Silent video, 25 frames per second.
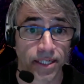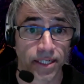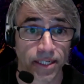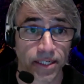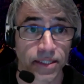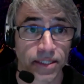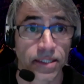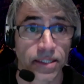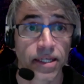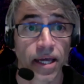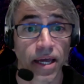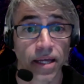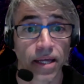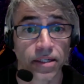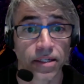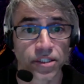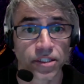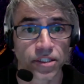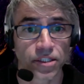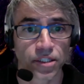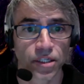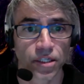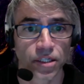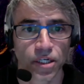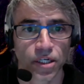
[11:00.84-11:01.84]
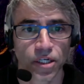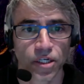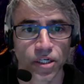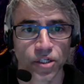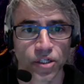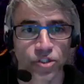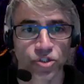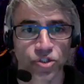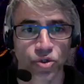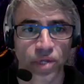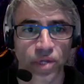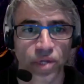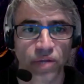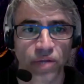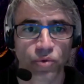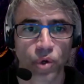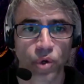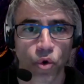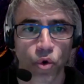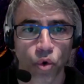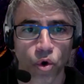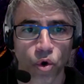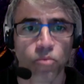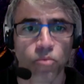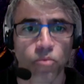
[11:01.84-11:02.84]
gates so that we
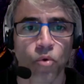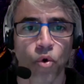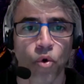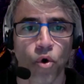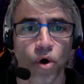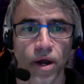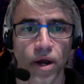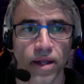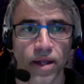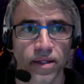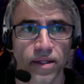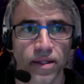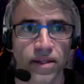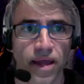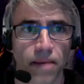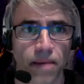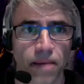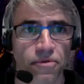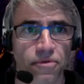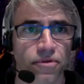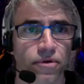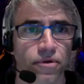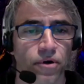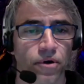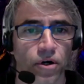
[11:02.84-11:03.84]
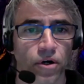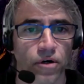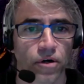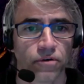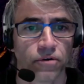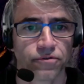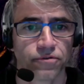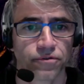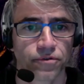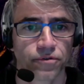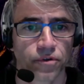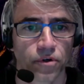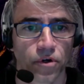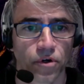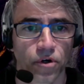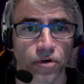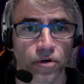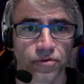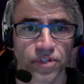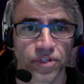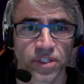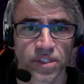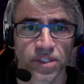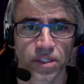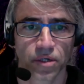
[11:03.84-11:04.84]
look more at the depth of
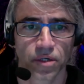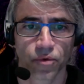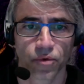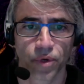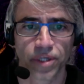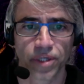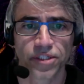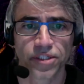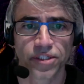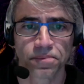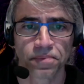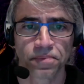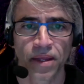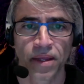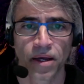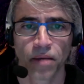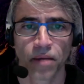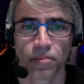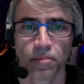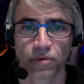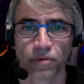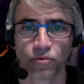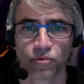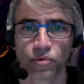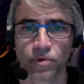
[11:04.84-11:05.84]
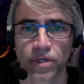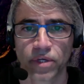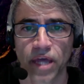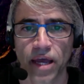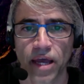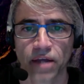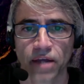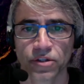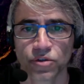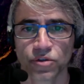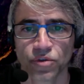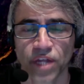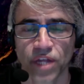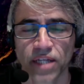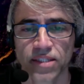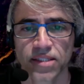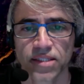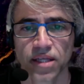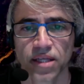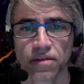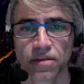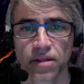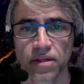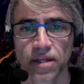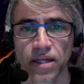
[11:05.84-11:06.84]
the circuit. But yeah, so that's
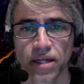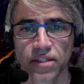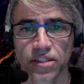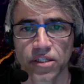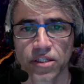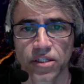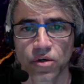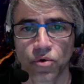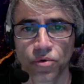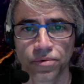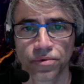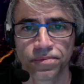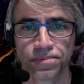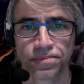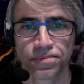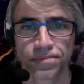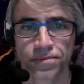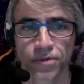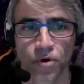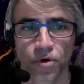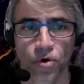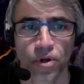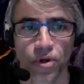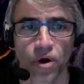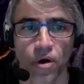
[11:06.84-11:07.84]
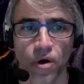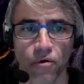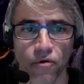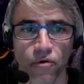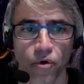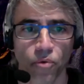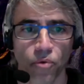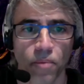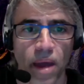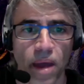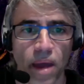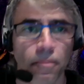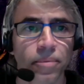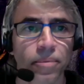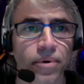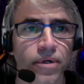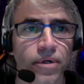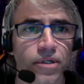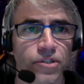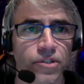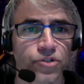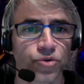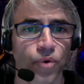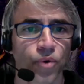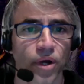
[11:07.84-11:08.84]
something that's on our roadmap
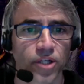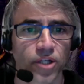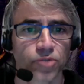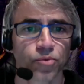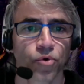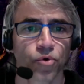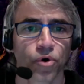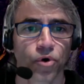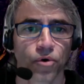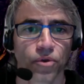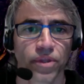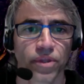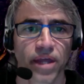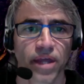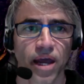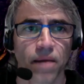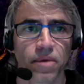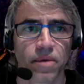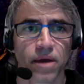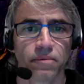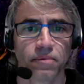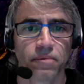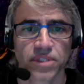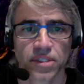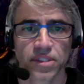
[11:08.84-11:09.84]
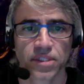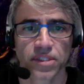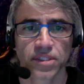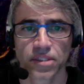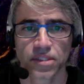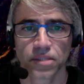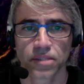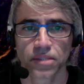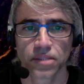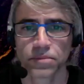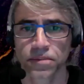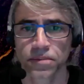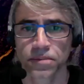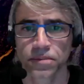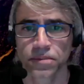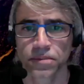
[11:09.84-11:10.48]
to explore on the IBM systems.